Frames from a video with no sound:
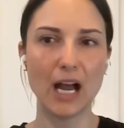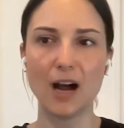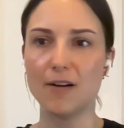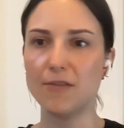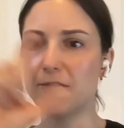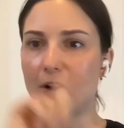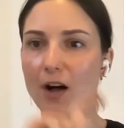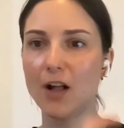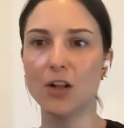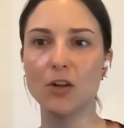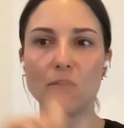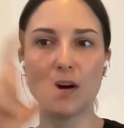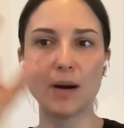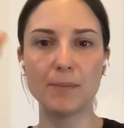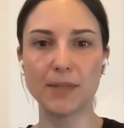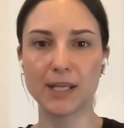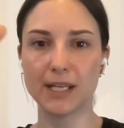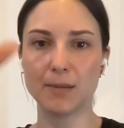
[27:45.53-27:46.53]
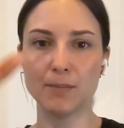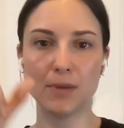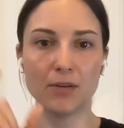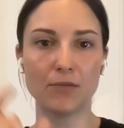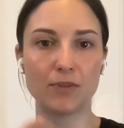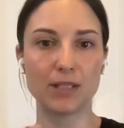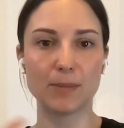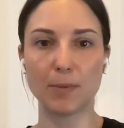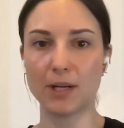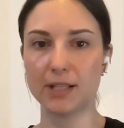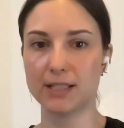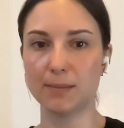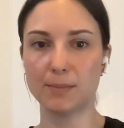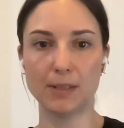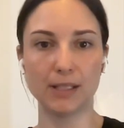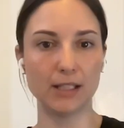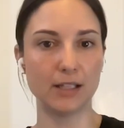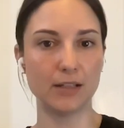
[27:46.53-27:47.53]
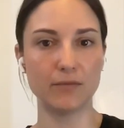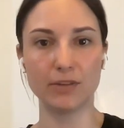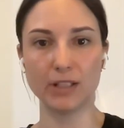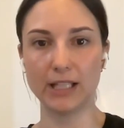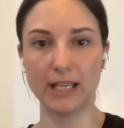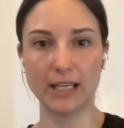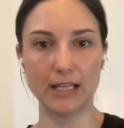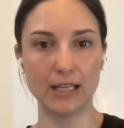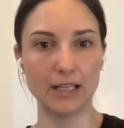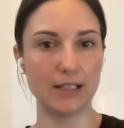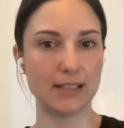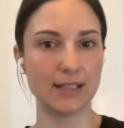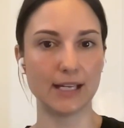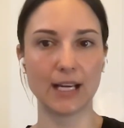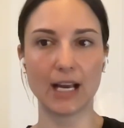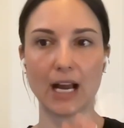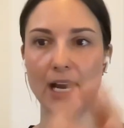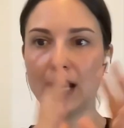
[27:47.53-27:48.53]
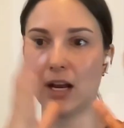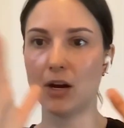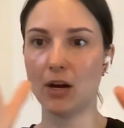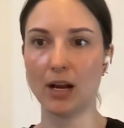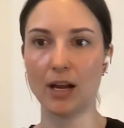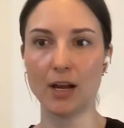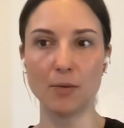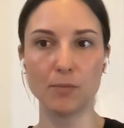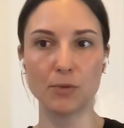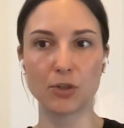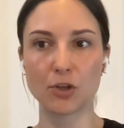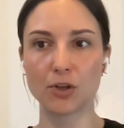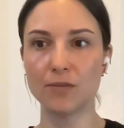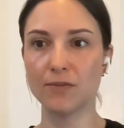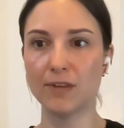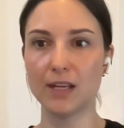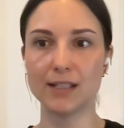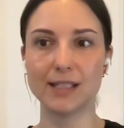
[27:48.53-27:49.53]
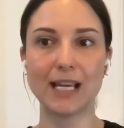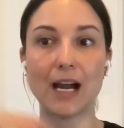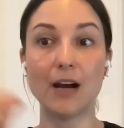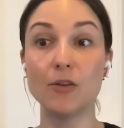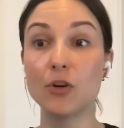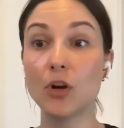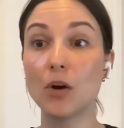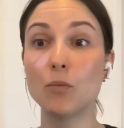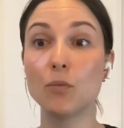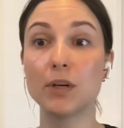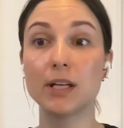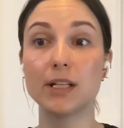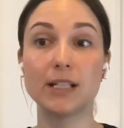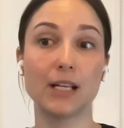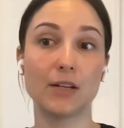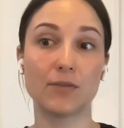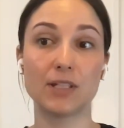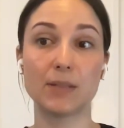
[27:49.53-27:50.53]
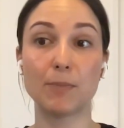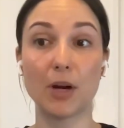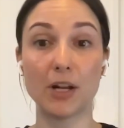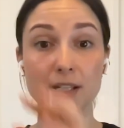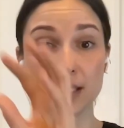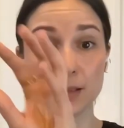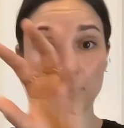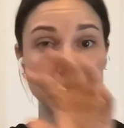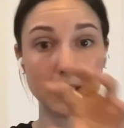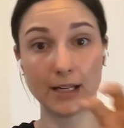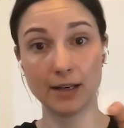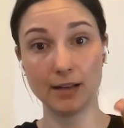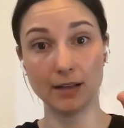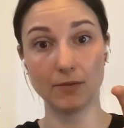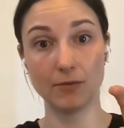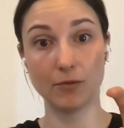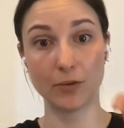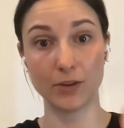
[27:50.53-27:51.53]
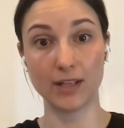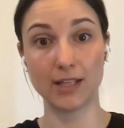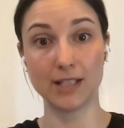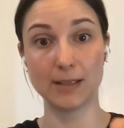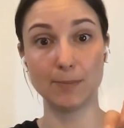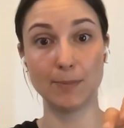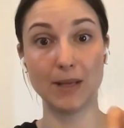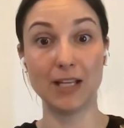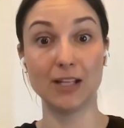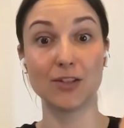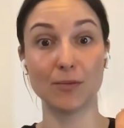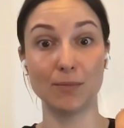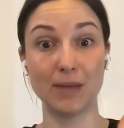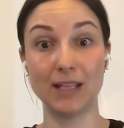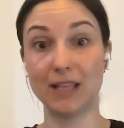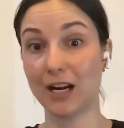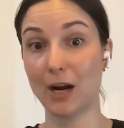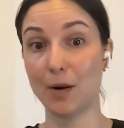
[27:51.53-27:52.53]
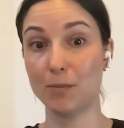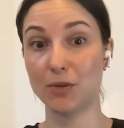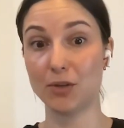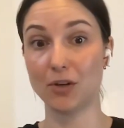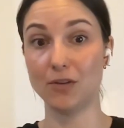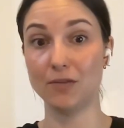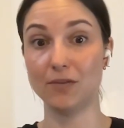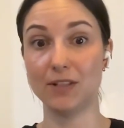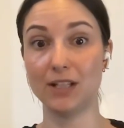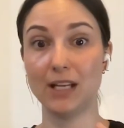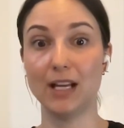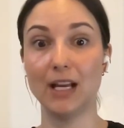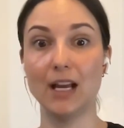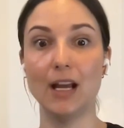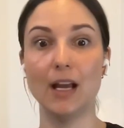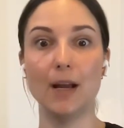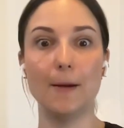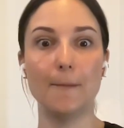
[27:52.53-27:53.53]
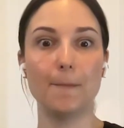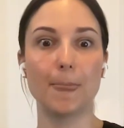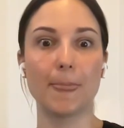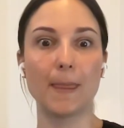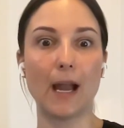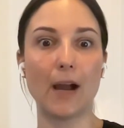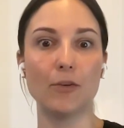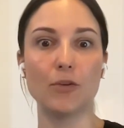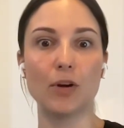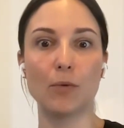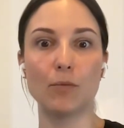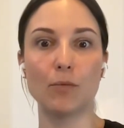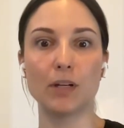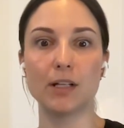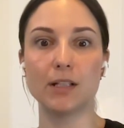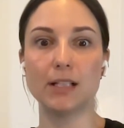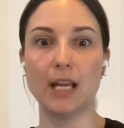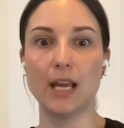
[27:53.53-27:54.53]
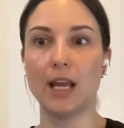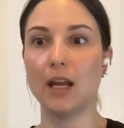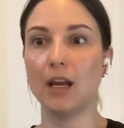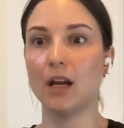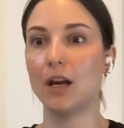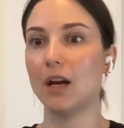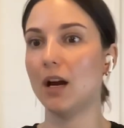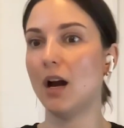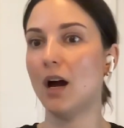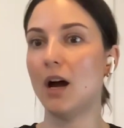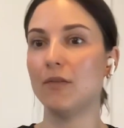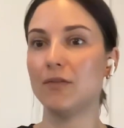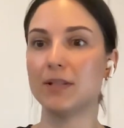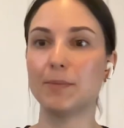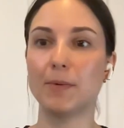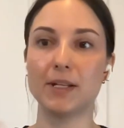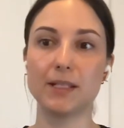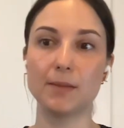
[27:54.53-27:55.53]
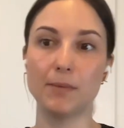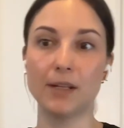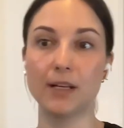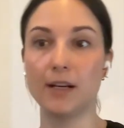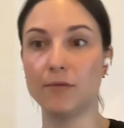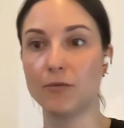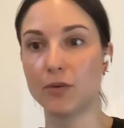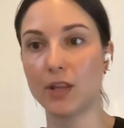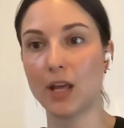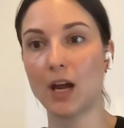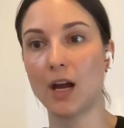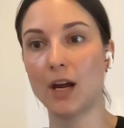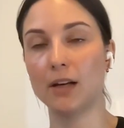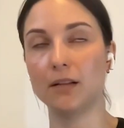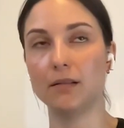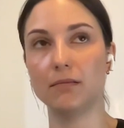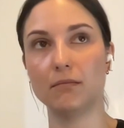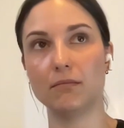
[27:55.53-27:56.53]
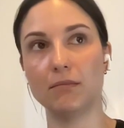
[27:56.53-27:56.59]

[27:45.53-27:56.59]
a follow up that can be responsibility related. It's like I observed this. How do I want to take responsibility for this piece of me that I observed? How do I want to take responsibility for that,